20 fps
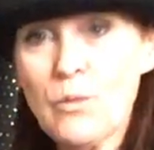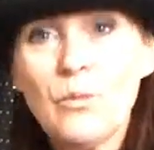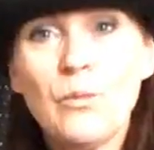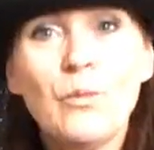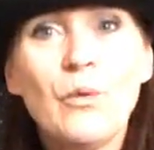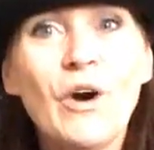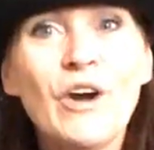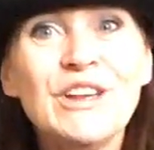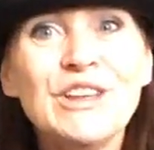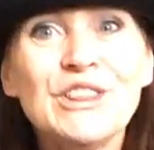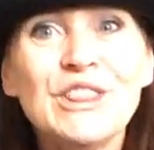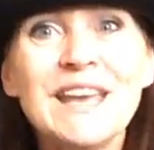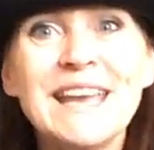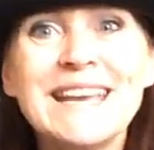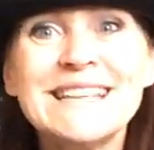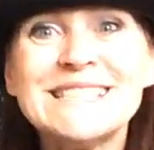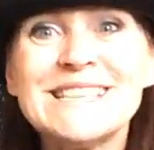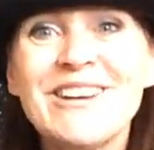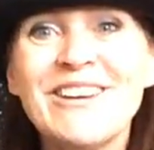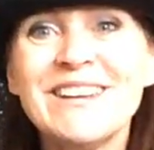What, you think
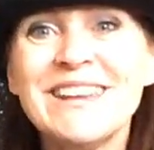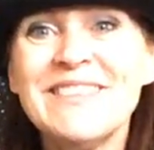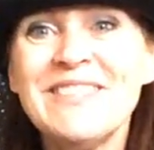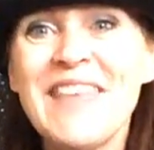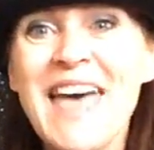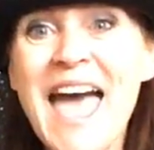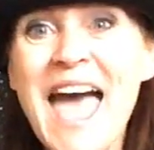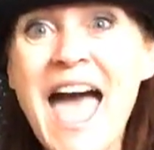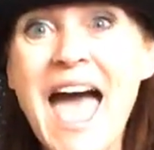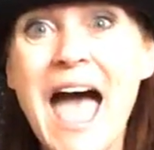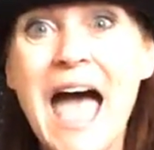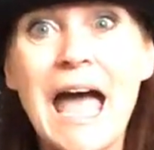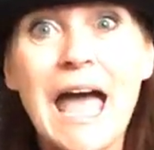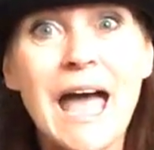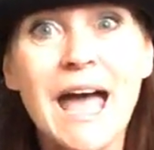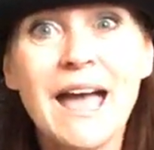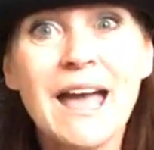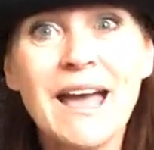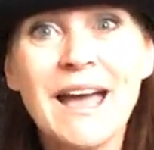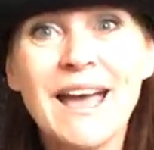it's gone in
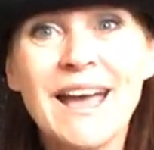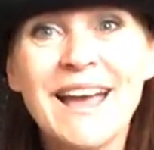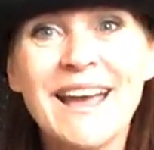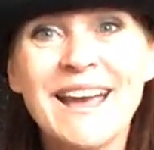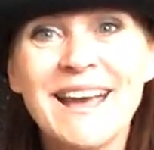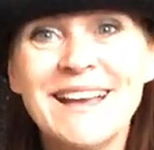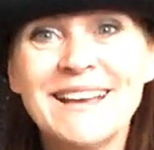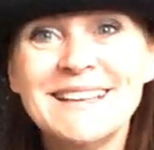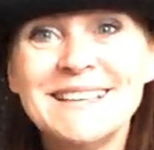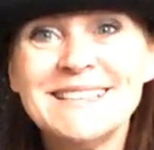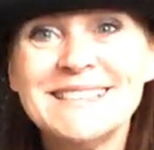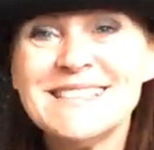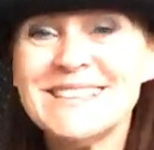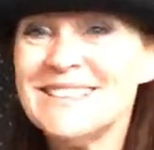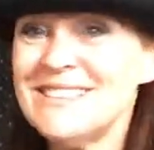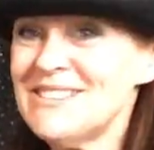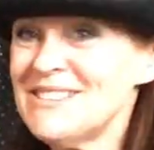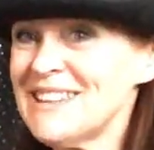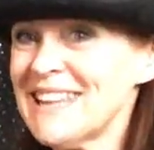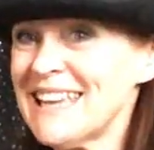there? So
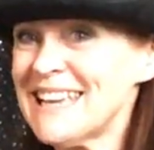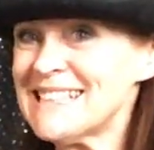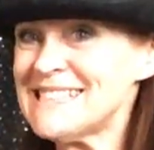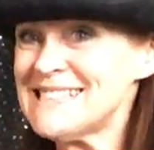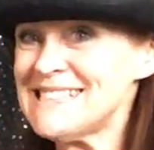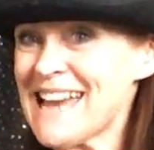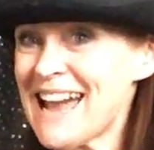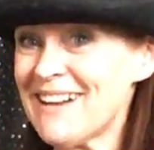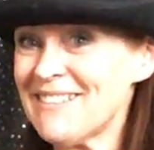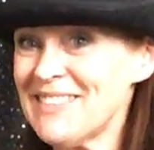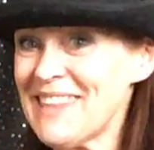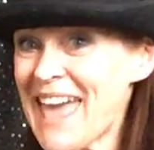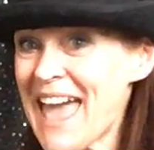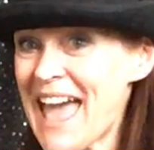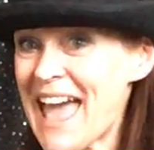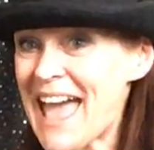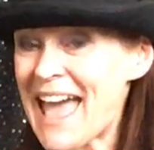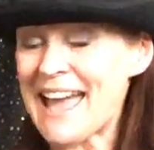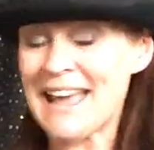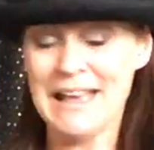you think it's down
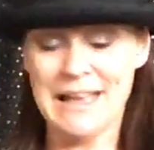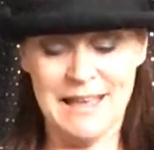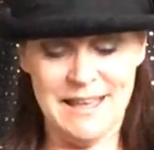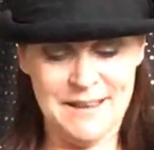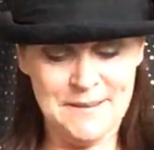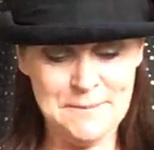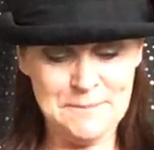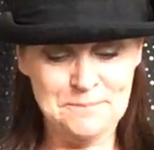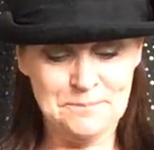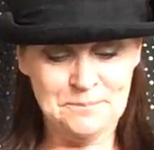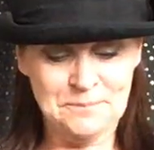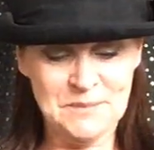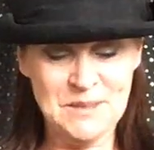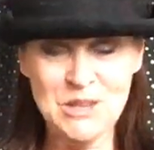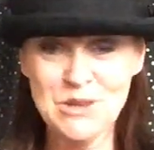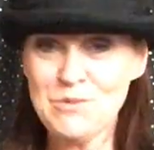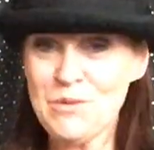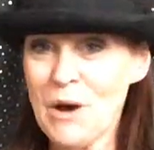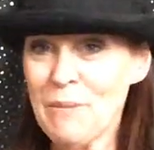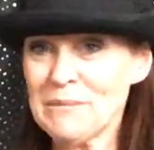there?
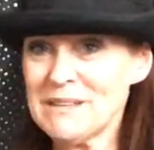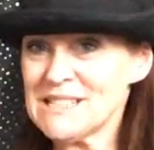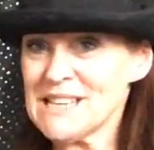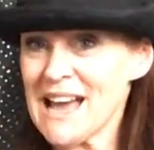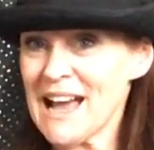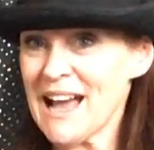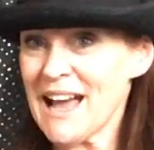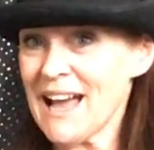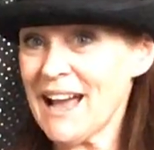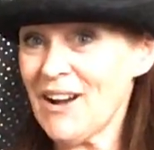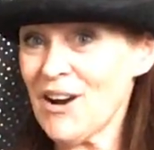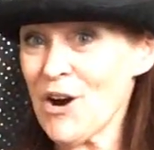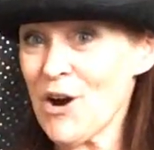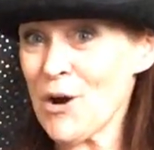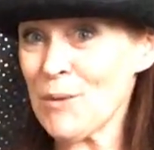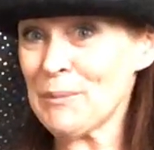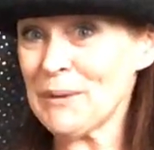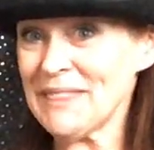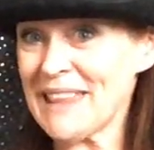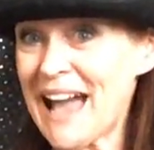You want me to
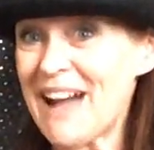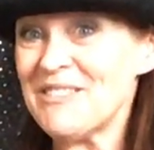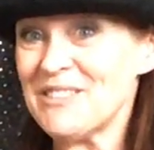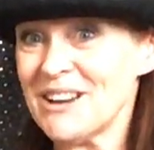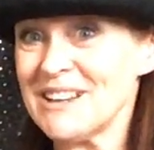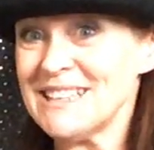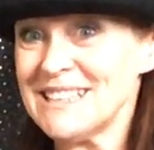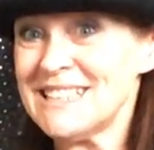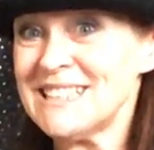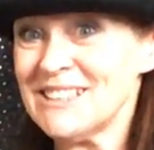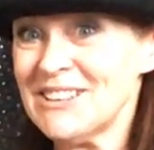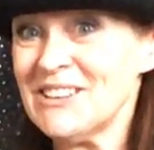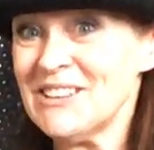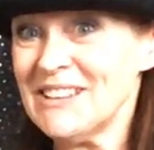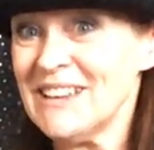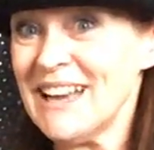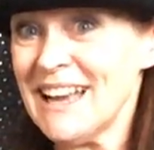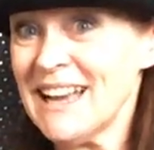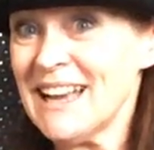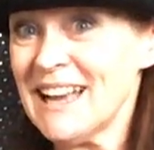open that one and show
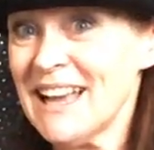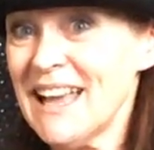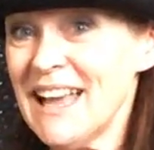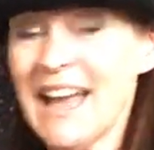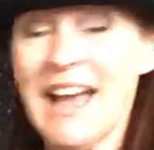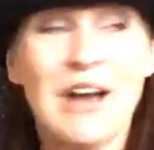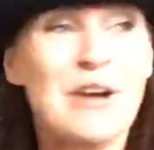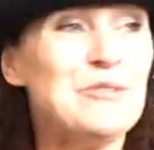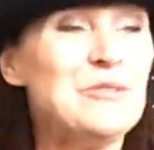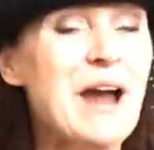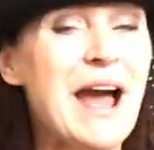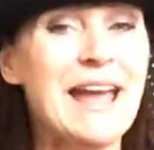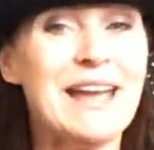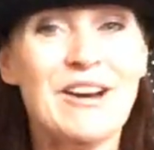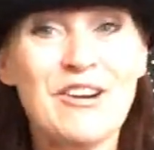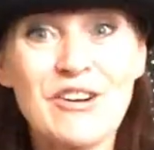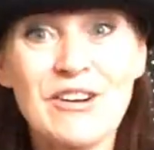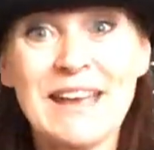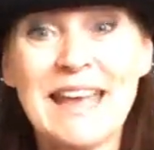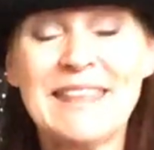you? Right,
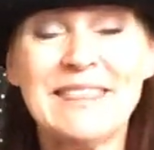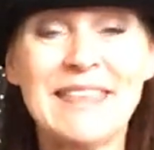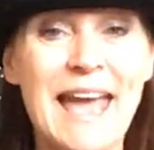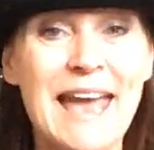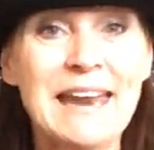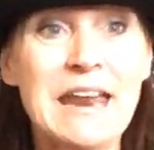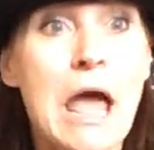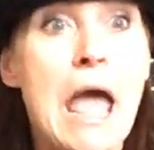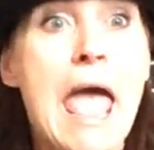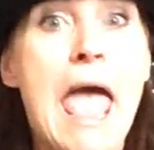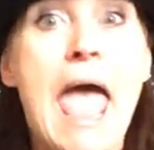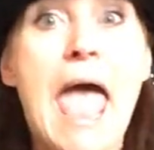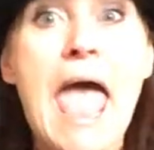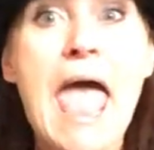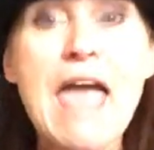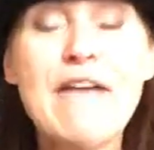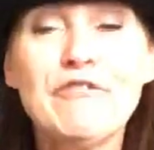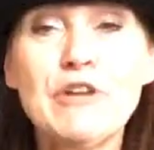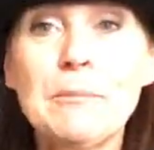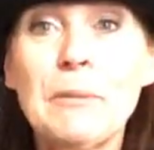okay then.
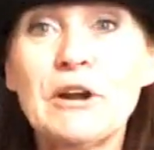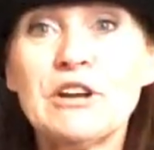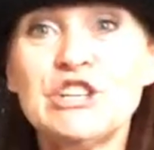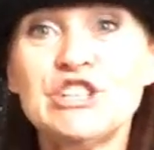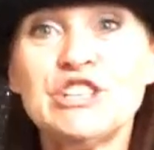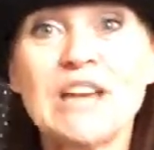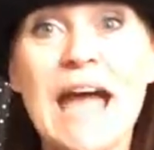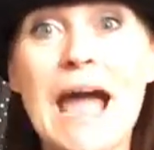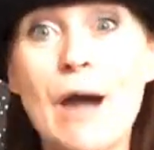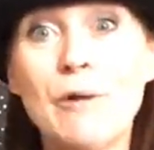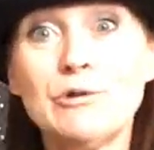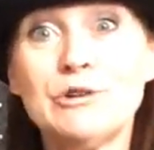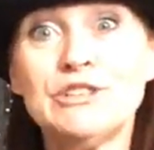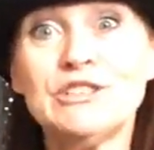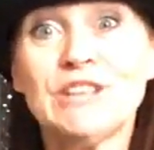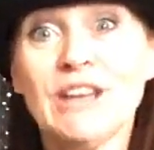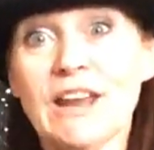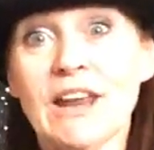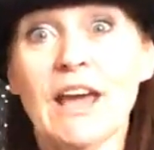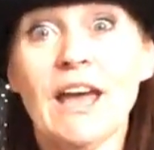Everybody shout,
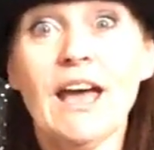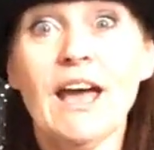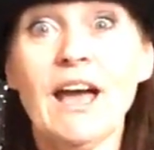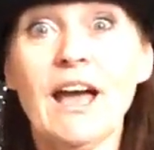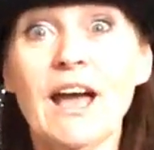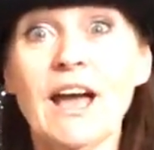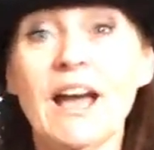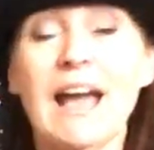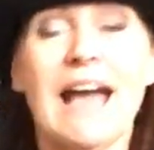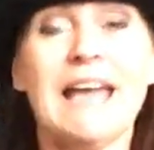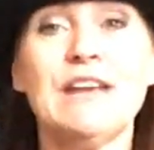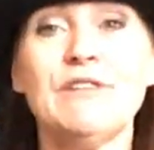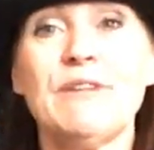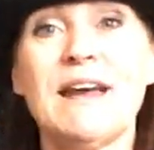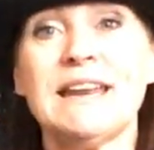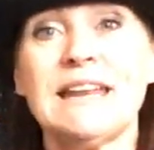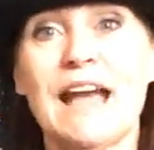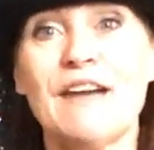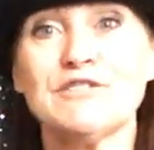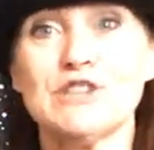da-da! Are you
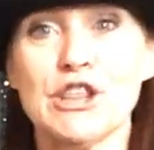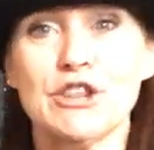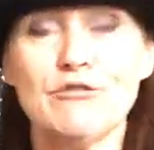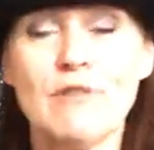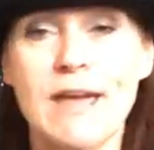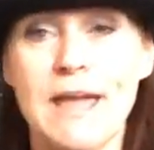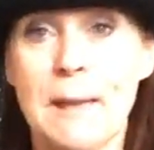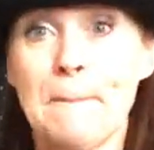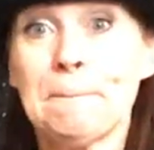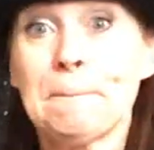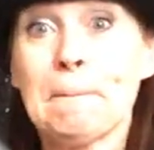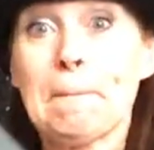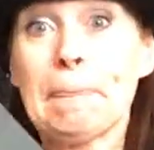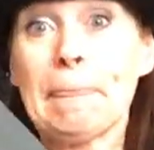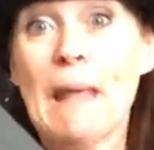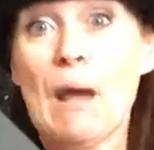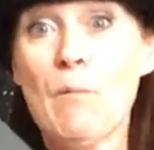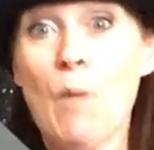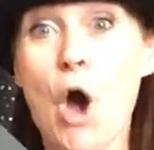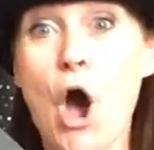ready after three?
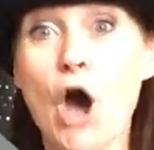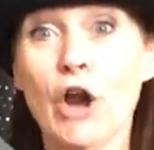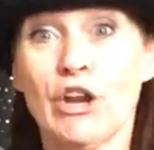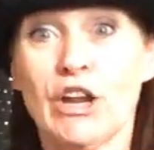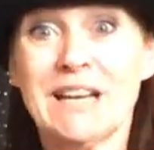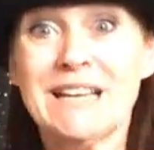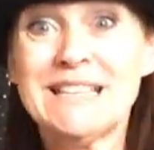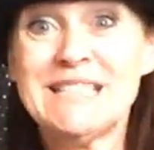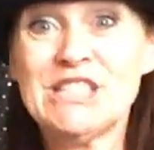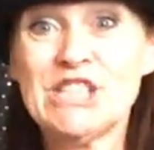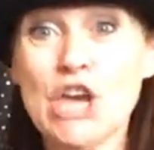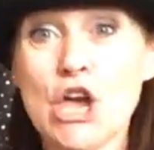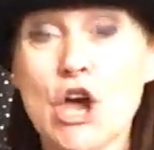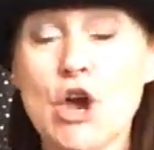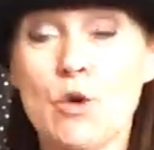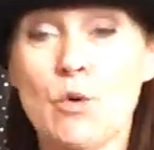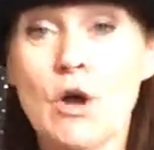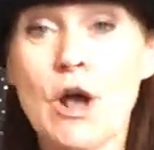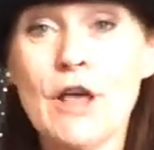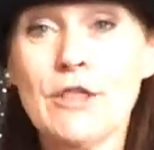One,
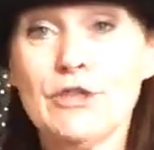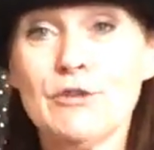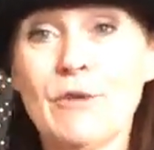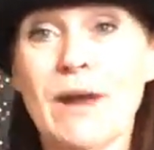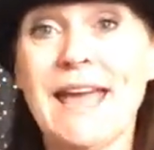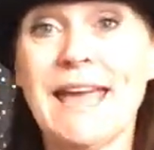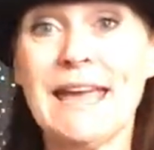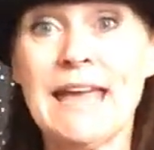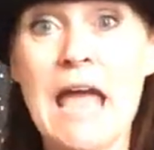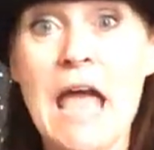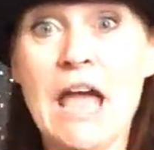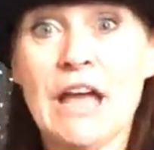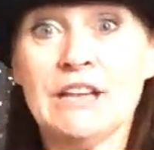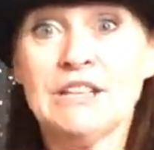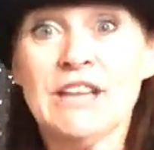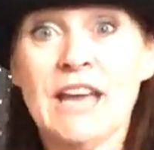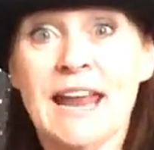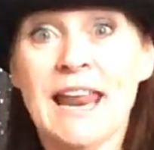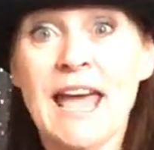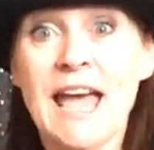two, three,
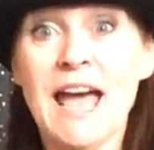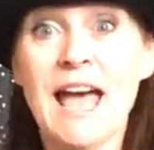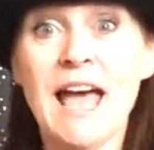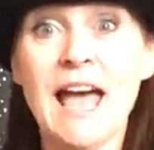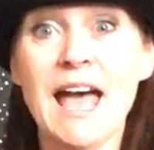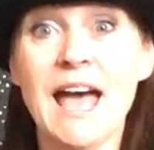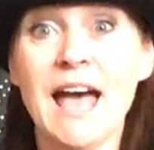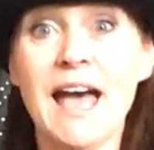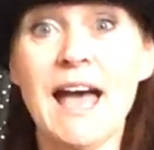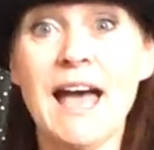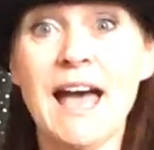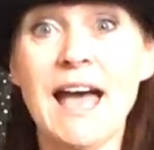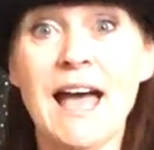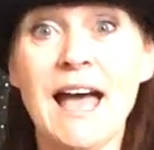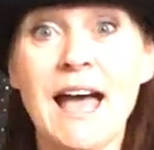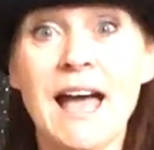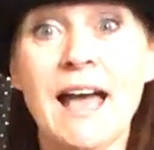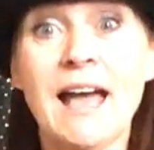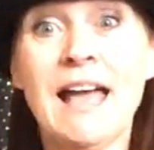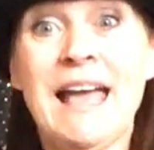
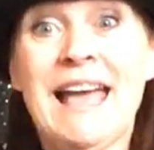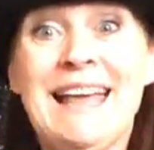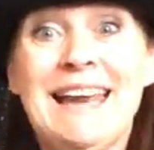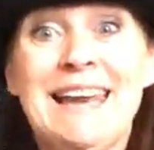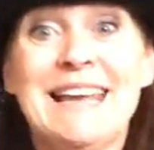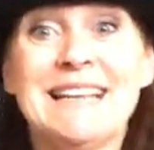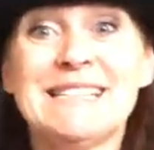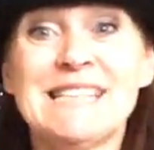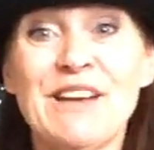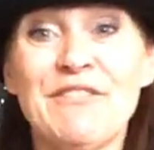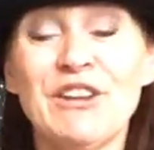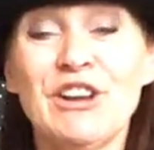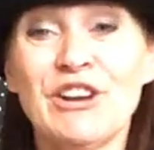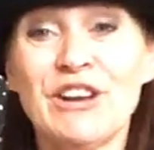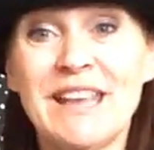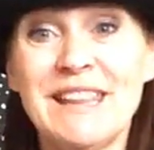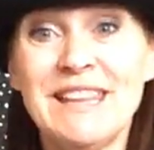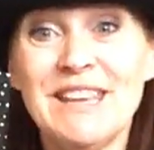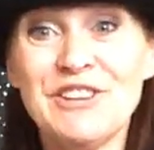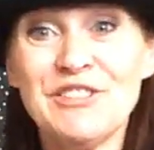da-da! Let's have a
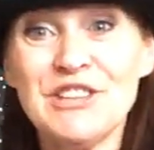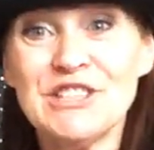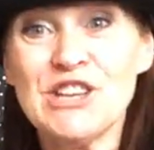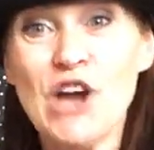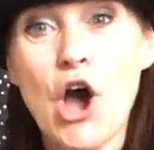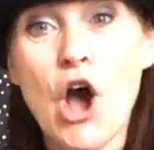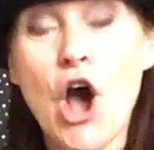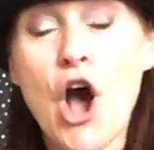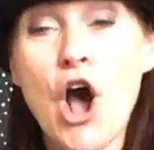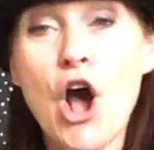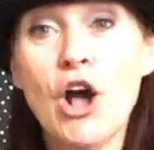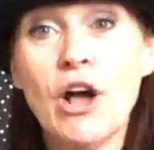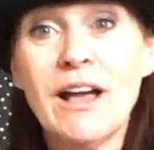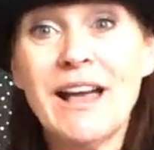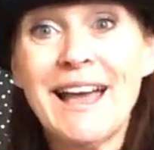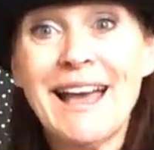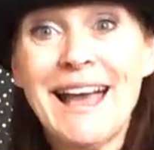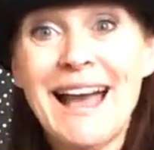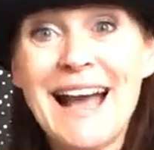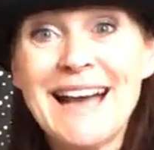look in the other door.
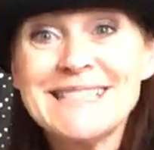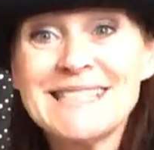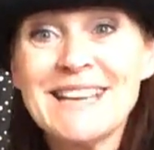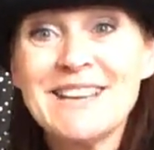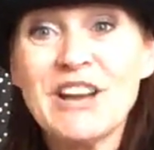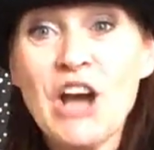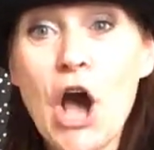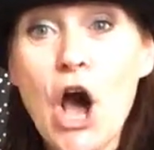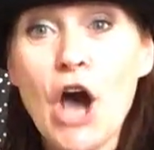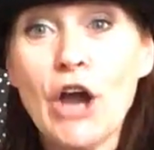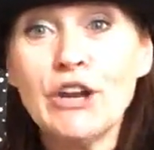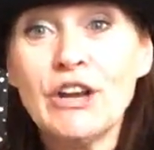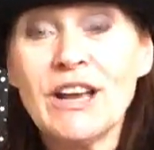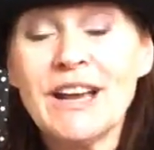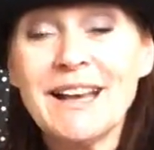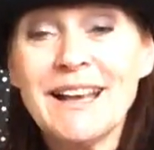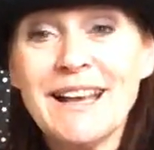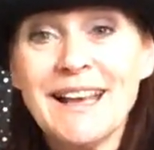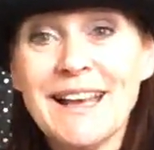Has it gone?